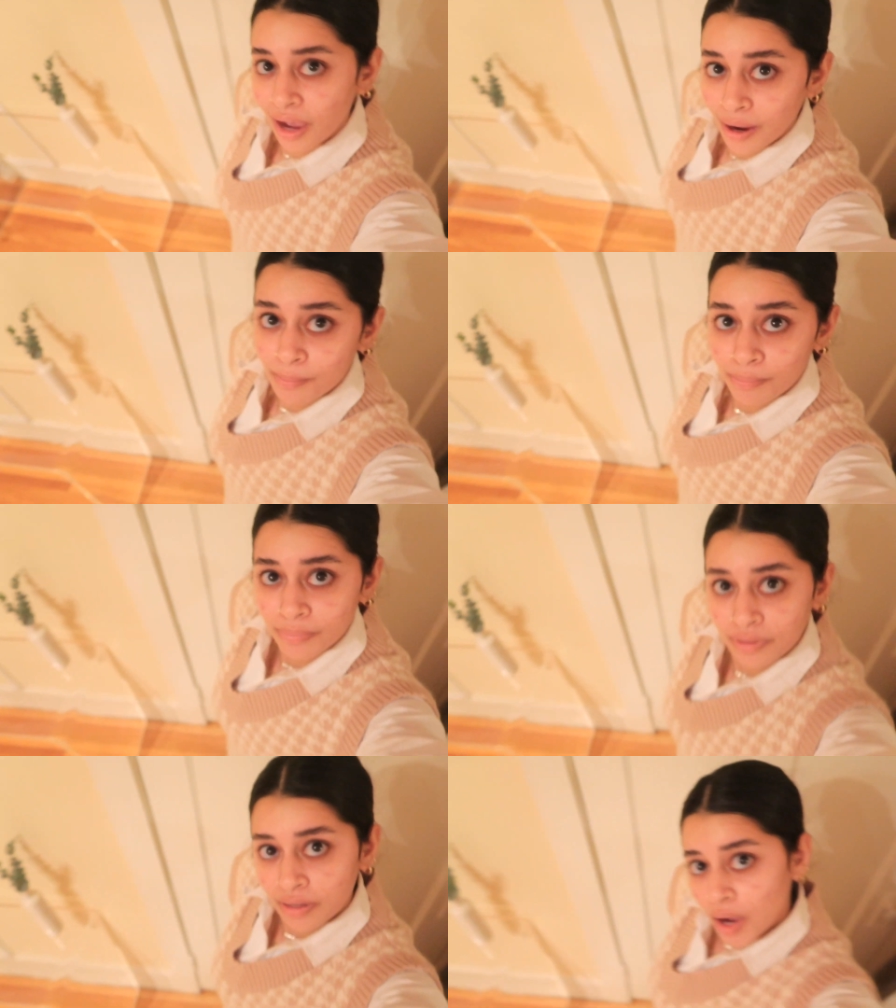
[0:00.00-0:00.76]
I'm,
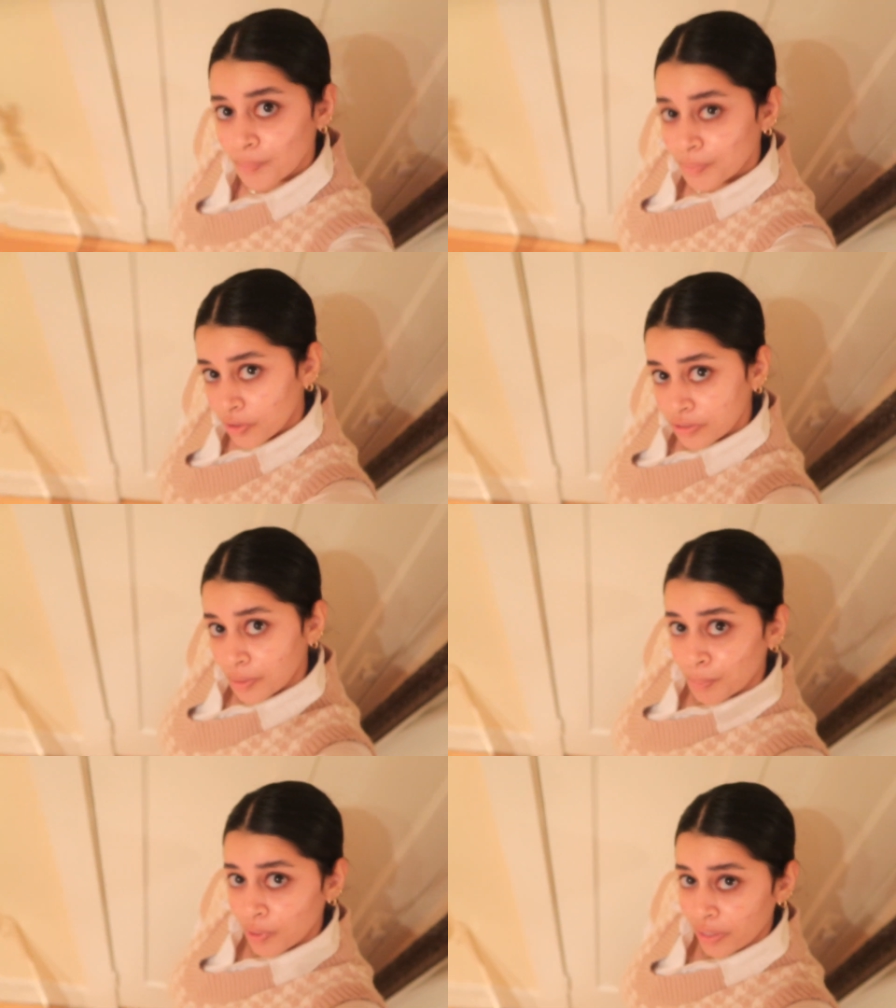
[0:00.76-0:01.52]
um, I'm not
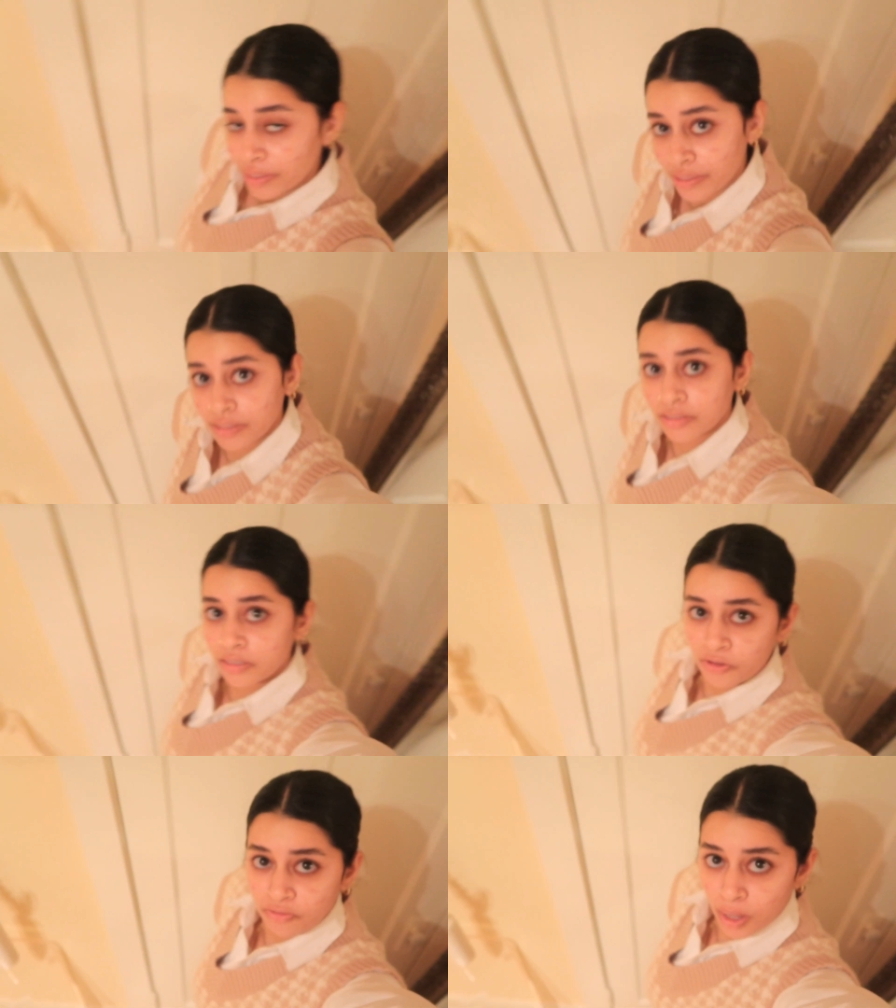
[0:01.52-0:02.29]
complaining, you